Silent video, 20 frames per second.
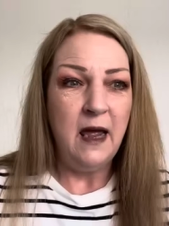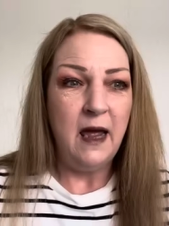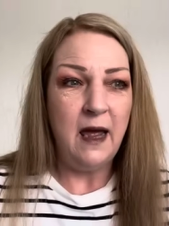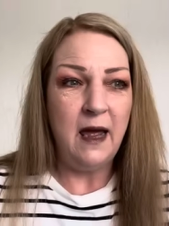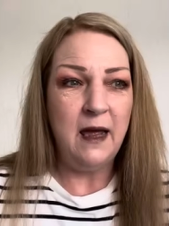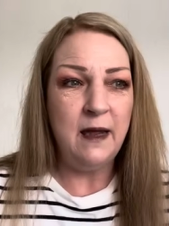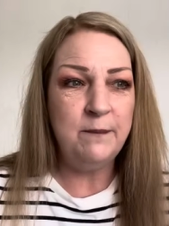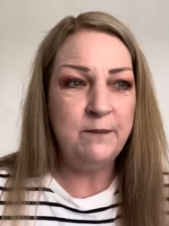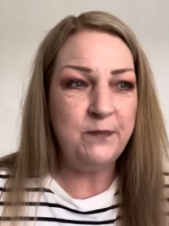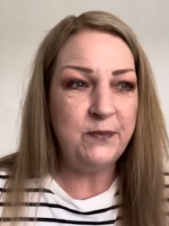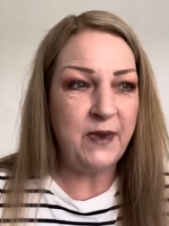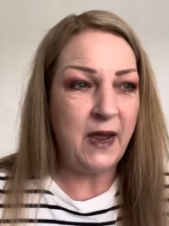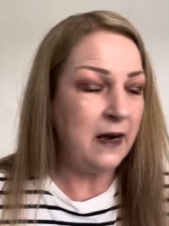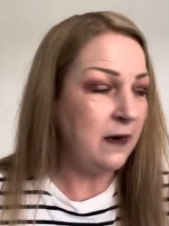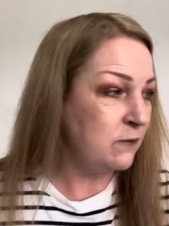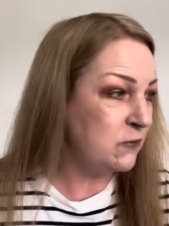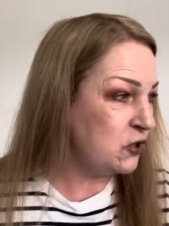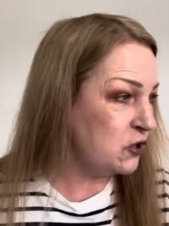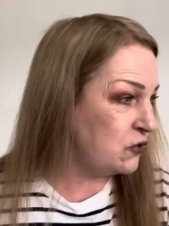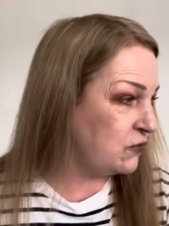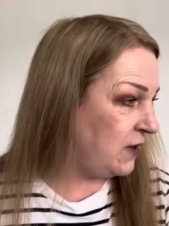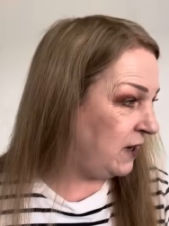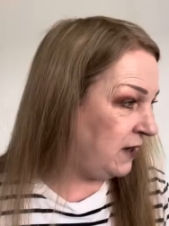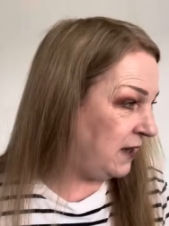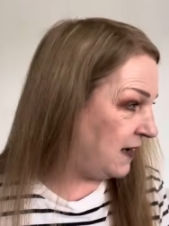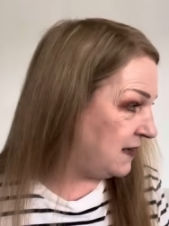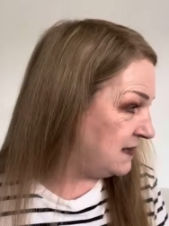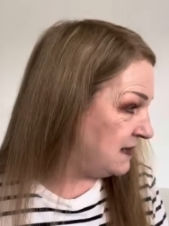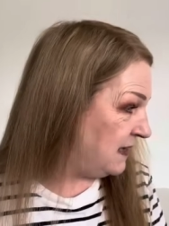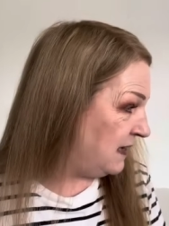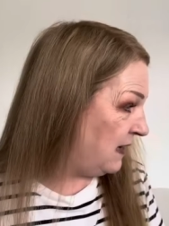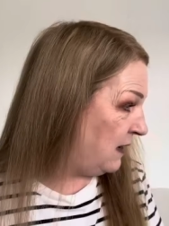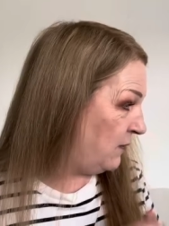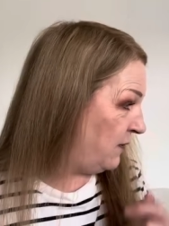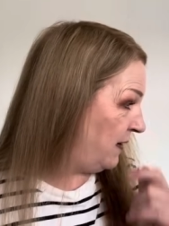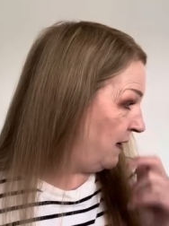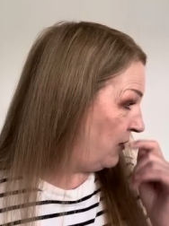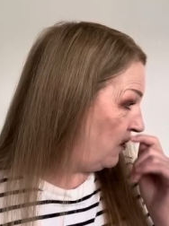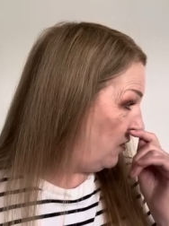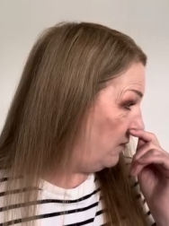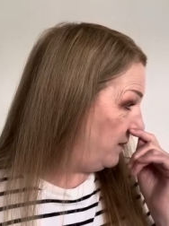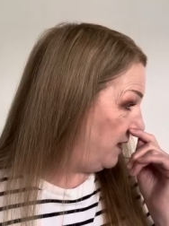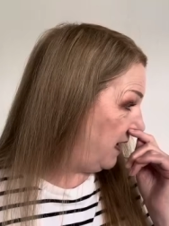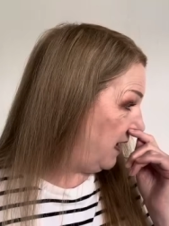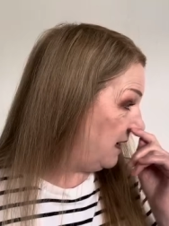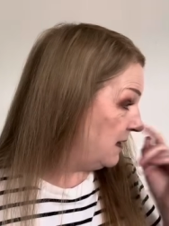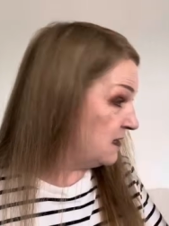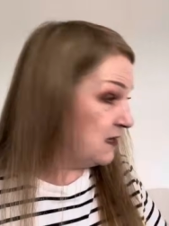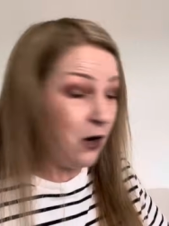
Um, and I'm just realising now I ain't got my gigs.